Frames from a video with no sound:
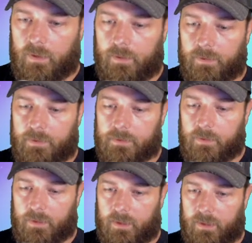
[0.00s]
Nothing's
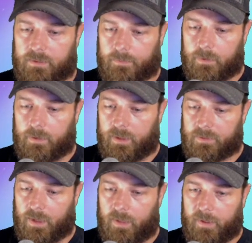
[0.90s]
going on, so I'm going to go ahead and
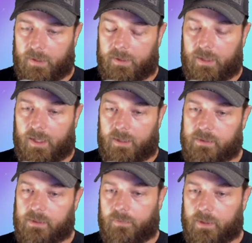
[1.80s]
drop Angad,
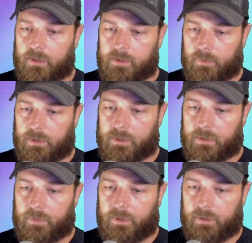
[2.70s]
see if I can get some elixir
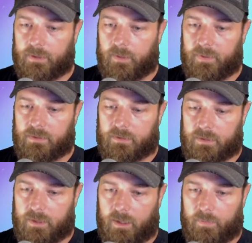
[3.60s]
building up. He's going
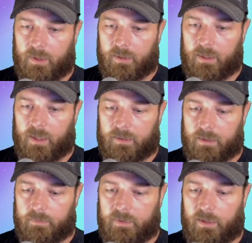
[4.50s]
to drop Angad,
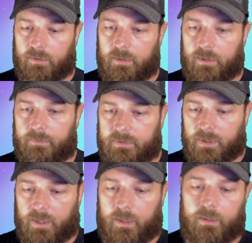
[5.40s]
come down to the left
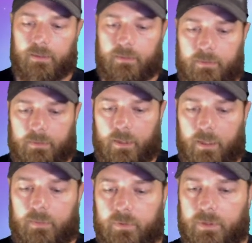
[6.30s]
side.
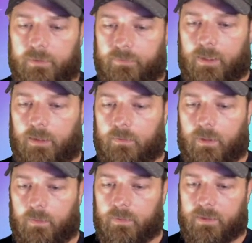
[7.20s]
I'm going to follow
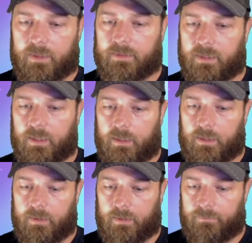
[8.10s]
up with a
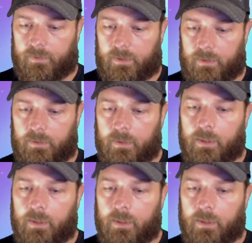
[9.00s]
Saha to defend.